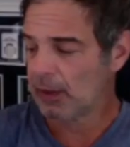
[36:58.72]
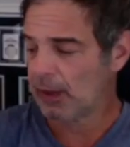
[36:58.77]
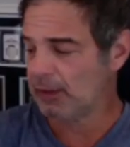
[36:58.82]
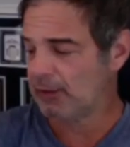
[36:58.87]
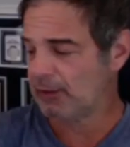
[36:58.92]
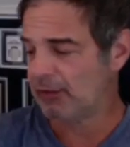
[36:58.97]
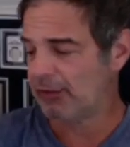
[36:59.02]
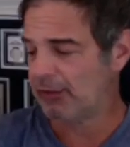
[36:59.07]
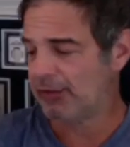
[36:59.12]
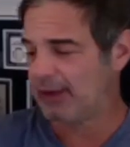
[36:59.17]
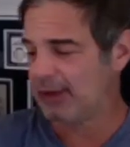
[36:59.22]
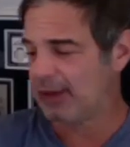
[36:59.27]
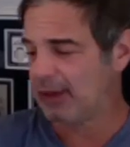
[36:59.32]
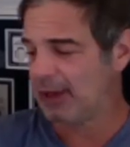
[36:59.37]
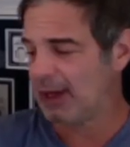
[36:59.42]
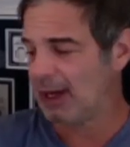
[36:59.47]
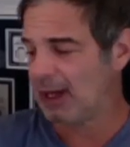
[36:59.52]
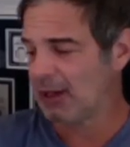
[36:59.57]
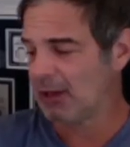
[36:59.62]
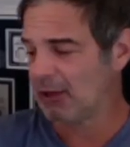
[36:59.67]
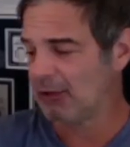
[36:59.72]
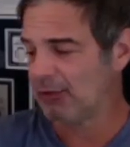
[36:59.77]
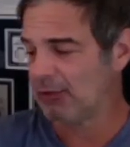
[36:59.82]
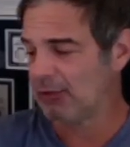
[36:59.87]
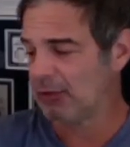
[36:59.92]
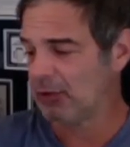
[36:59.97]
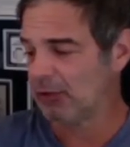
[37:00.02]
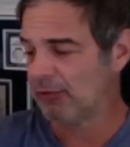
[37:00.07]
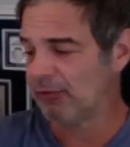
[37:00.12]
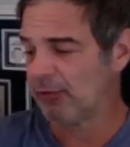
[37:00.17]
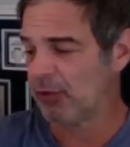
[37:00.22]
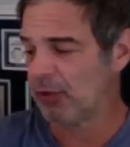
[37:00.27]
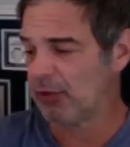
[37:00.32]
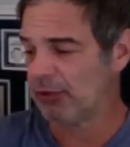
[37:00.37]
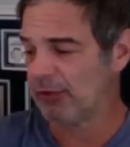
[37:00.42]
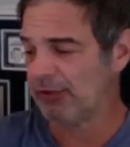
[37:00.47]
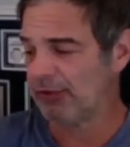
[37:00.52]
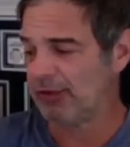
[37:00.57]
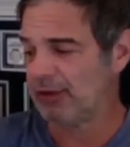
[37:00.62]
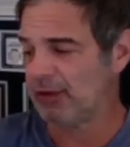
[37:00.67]
Great to see you, Alex. We'll look forward to
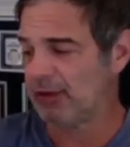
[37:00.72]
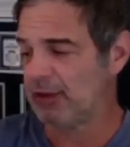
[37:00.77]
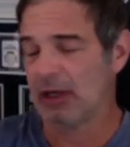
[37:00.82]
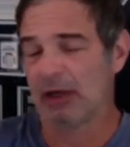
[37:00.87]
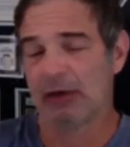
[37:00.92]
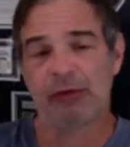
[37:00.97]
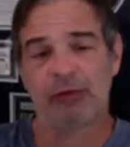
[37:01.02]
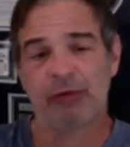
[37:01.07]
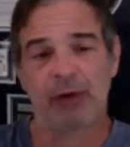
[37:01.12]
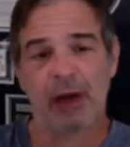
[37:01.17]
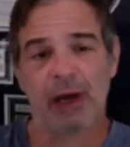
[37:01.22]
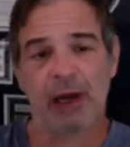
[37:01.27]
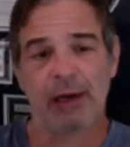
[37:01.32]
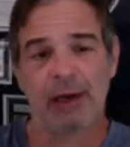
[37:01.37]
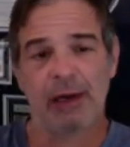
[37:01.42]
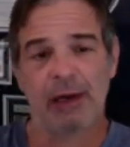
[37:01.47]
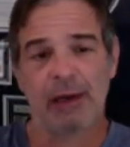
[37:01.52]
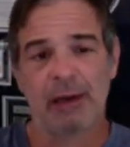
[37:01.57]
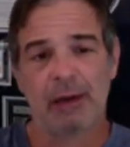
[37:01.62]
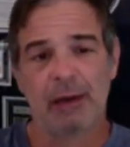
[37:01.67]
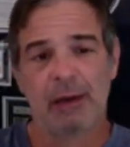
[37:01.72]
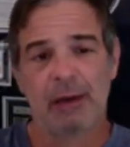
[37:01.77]
seeing you next Friday.